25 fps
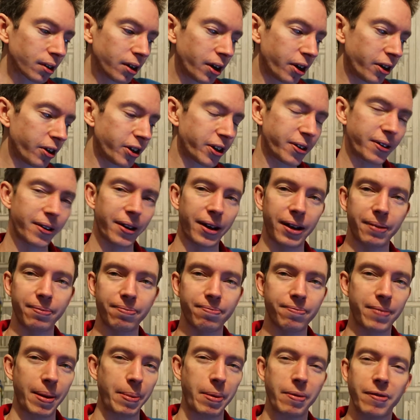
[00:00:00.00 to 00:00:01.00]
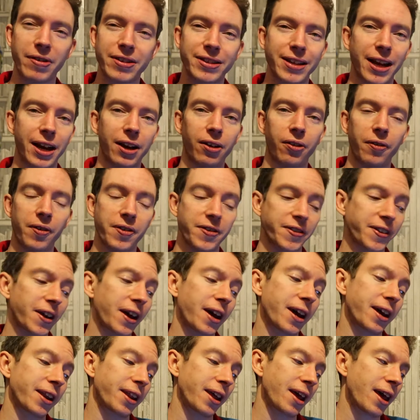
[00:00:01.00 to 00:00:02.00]
you're doing maybe reselling on the
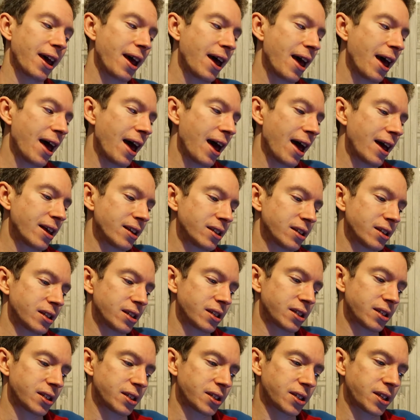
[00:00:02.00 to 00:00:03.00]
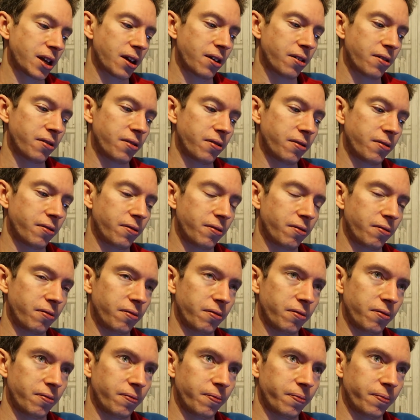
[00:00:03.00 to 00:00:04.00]
side, so
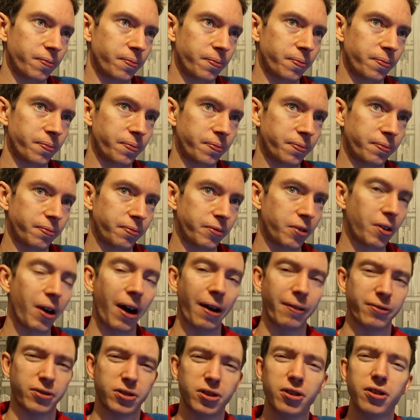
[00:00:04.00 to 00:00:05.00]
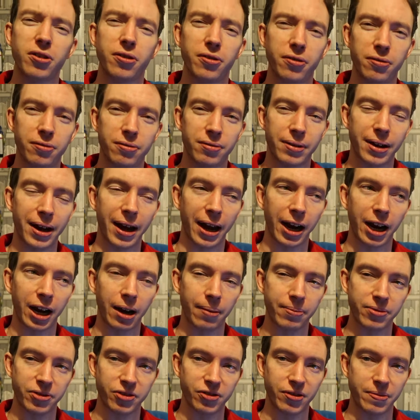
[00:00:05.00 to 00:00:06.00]
you have two
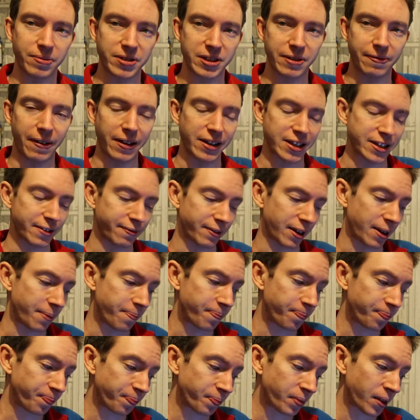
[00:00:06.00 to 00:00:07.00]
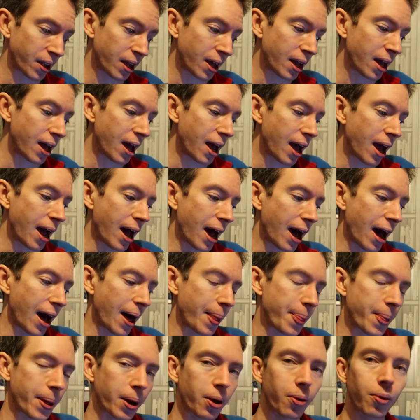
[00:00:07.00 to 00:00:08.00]
income streams effectively.
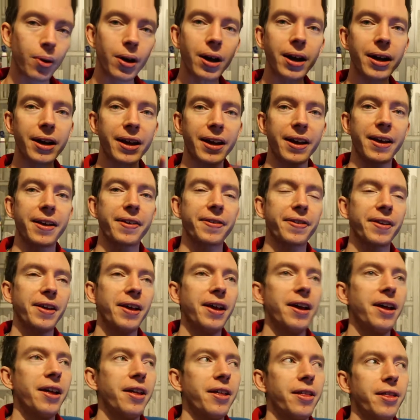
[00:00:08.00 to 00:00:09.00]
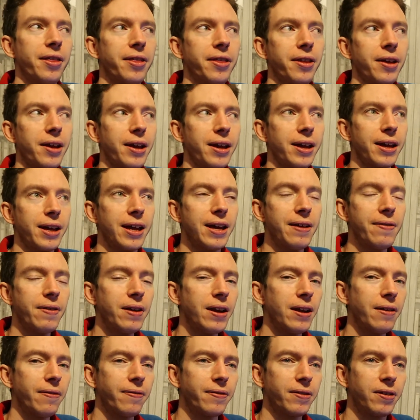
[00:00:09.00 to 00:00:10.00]
And the quirk is that even
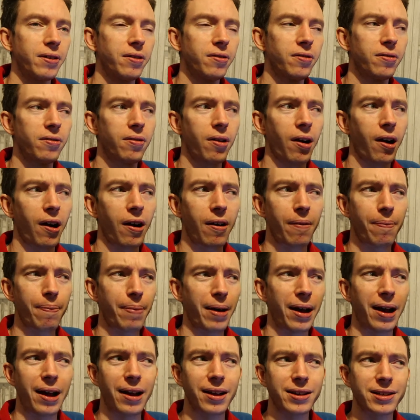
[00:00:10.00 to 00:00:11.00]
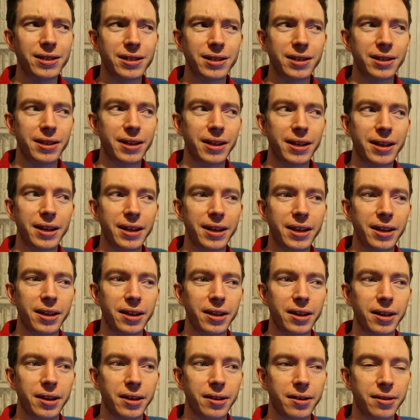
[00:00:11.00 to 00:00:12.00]
if you are past
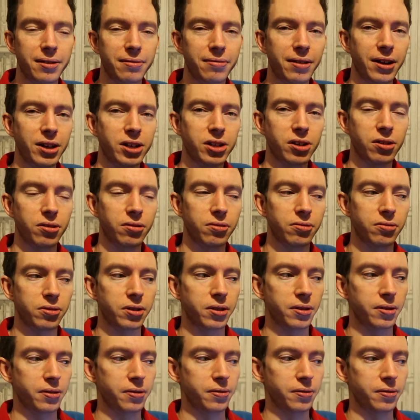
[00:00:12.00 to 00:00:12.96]
the threshold